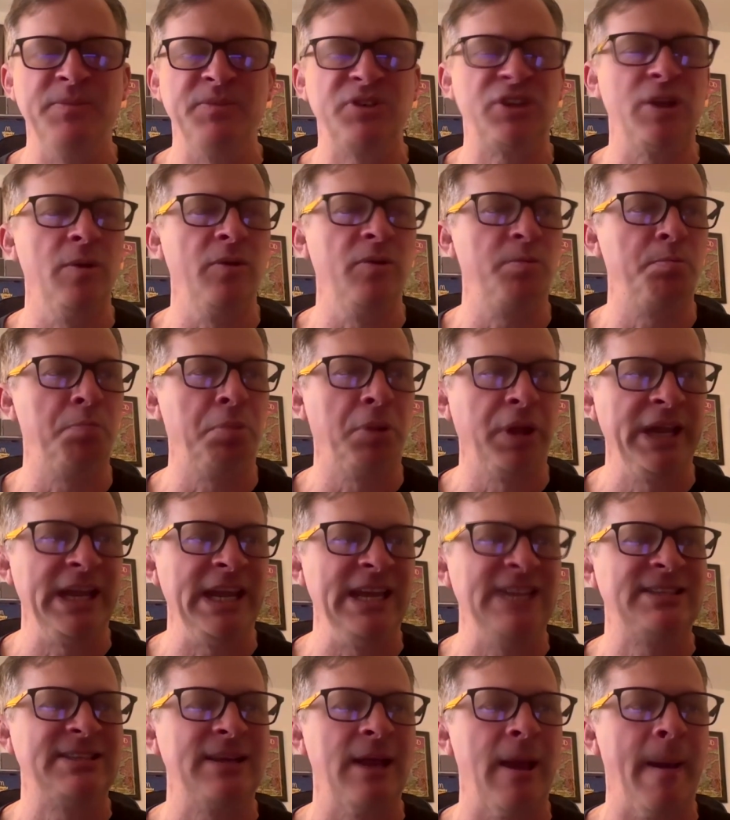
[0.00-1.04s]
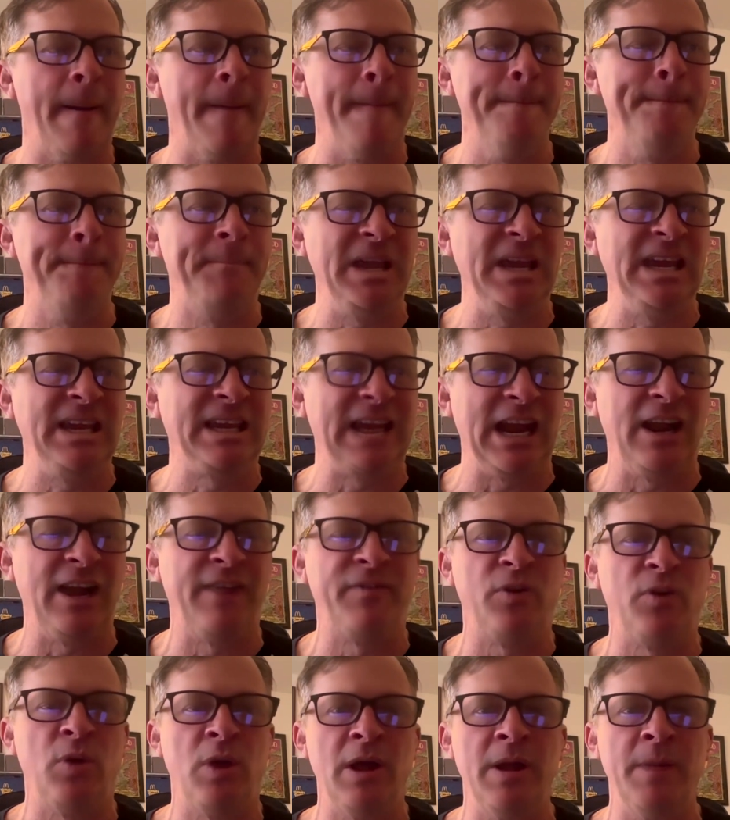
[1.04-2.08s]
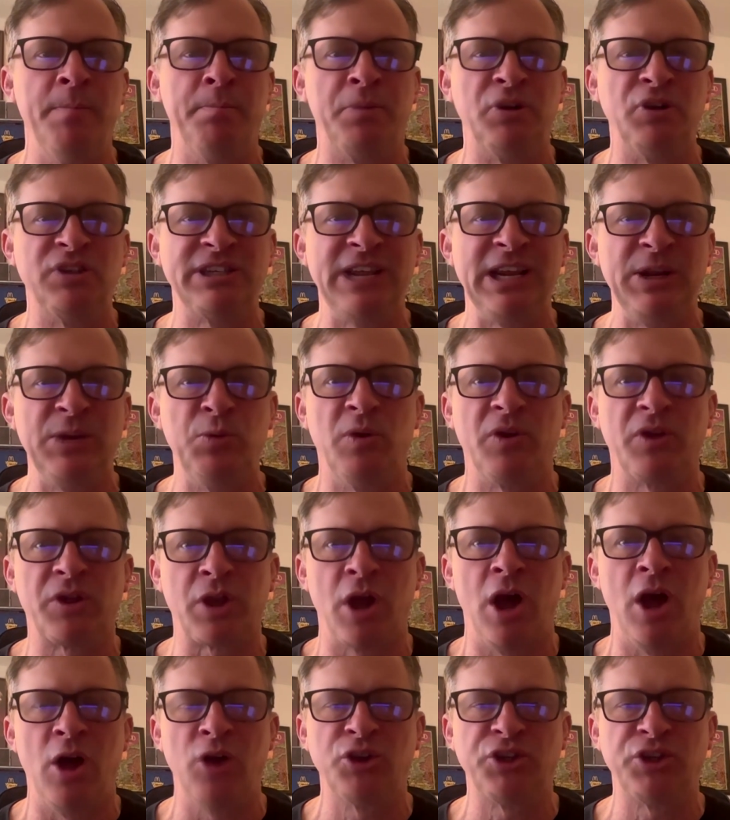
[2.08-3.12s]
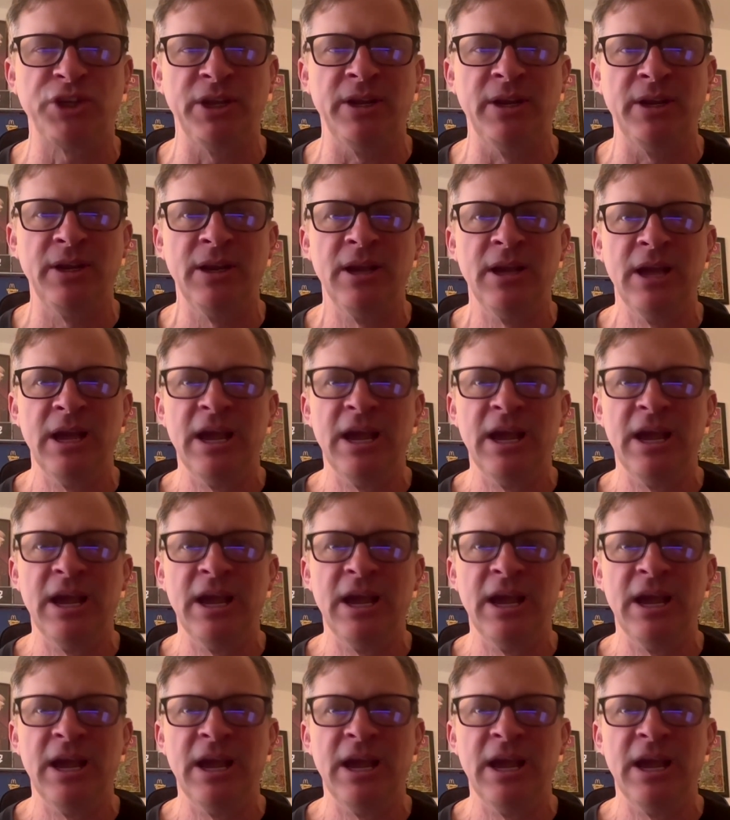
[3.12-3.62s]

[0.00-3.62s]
So please be careful and proceed with caution.